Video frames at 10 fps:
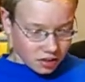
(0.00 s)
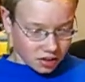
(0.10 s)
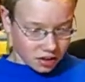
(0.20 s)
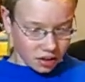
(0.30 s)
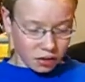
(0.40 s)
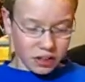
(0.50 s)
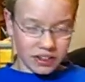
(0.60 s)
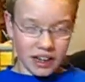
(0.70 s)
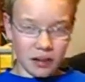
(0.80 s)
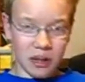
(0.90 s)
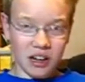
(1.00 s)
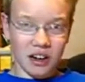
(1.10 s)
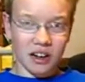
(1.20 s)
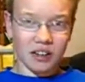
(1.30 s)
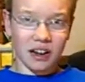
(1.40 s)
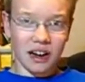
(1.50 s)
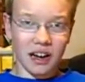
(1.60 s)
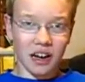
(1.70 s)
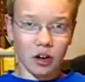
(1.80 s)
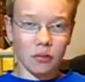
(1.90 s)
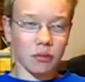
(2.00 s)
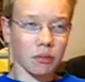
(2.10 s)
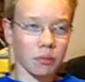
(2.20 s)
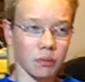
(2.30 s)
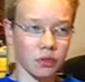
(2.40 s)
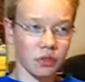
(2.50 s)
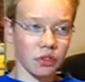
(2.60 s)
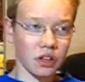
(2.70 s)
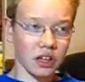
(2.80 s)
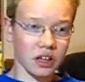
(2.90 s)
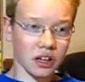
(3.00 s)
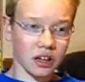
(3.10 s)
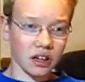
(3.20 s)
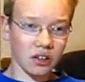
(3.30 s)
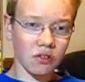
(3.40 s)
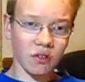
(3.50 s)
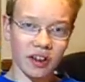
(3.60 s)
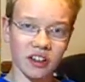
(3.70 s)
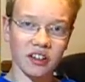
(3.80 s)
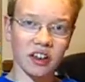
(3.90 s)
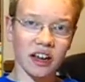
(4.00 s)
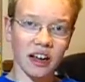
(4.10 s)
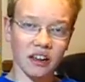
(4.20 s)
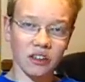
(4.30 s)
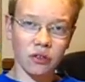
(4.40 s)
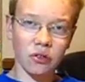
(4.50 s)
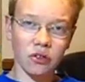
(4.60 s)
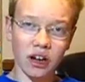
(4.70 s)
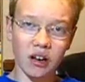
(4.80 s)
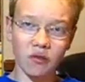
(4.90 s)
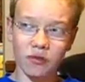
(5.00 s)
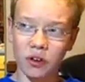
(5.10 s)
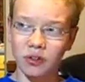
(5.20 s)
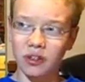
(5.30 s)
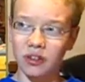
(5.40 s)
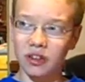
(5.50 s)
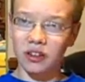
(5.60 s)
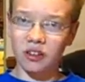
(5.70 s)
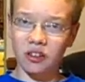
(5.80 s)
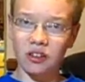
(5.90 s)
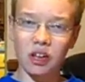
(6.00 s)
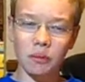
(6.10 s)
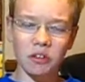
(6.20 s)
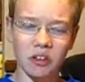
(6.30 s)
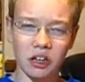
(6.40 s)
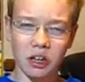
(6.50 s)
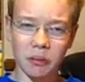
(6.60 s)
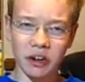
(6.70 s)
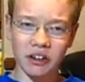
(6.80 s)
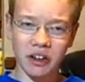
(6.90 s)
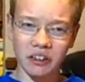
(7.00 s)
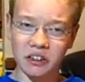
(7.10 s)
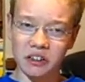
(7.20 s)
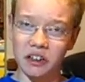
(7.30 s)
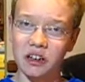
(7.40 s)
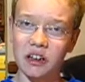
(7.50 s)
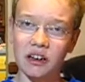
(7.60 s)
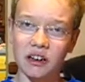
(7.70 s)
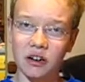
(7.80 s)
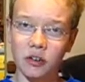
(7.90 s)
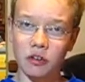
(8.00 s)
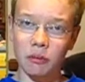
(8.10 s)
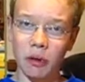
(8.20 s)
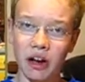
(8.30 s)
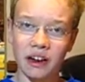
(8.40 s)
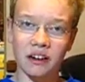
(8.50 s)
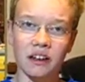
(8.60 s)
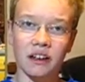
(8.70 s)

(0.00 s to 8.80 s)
Now, according to animatedknots.com, the clove hitch has 2 giant faults. It slips and paradoxically can also bind.